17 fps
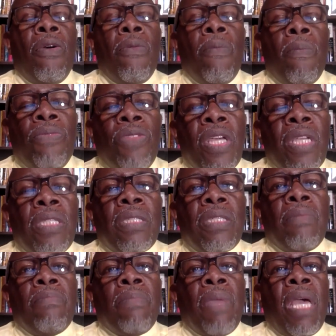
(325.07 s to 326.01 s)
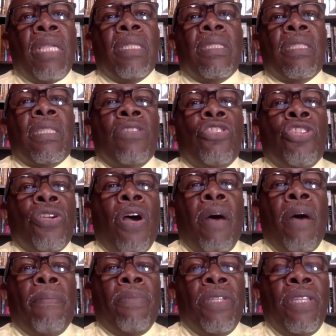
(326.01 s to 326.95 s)
This makes the
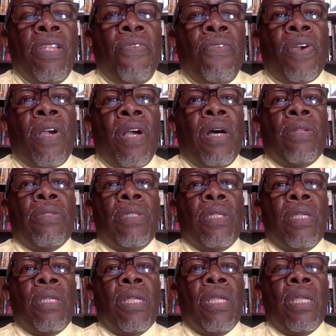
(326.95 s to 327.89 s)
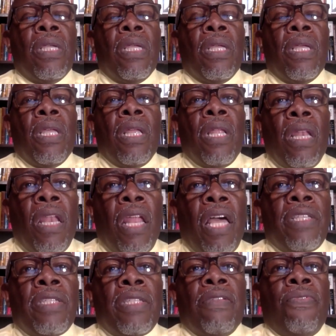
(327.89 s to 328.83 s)
job difficult,
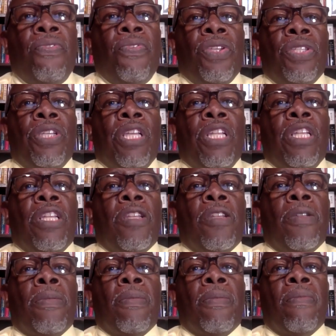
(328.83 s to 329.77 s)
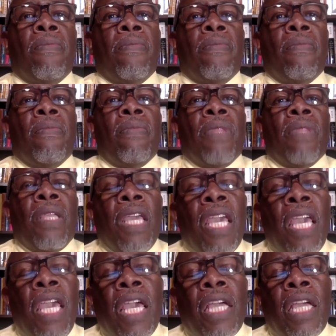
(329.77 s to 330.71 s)
less sufficient,
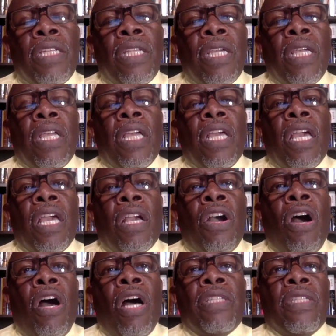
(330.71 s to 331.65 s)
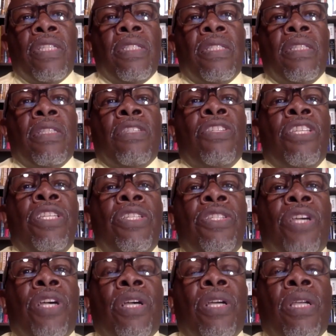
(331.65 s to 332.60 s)
and it causes this
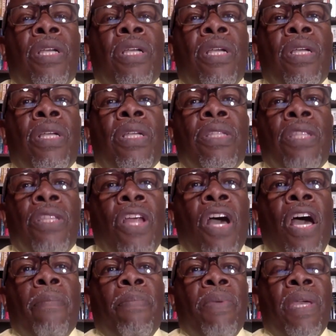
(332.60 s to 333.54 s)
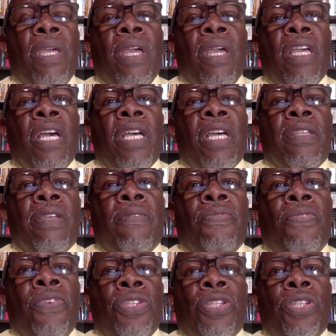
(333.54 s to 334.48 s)
teacher to not be as
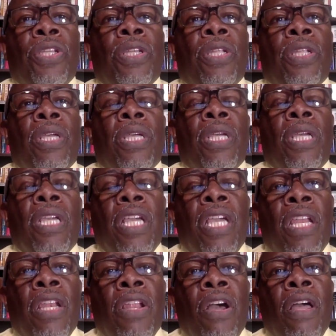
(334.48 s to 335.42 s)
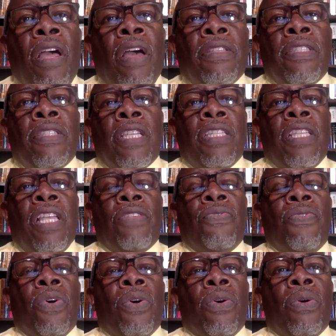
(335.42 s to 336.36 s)
efficient and uh,
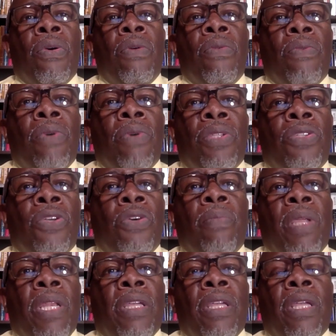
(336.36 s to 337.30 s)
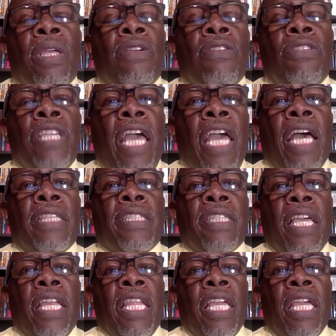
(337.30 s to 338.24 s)
successful with so many tasks
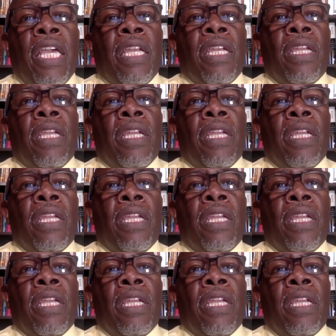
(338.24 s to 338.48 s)
at hand.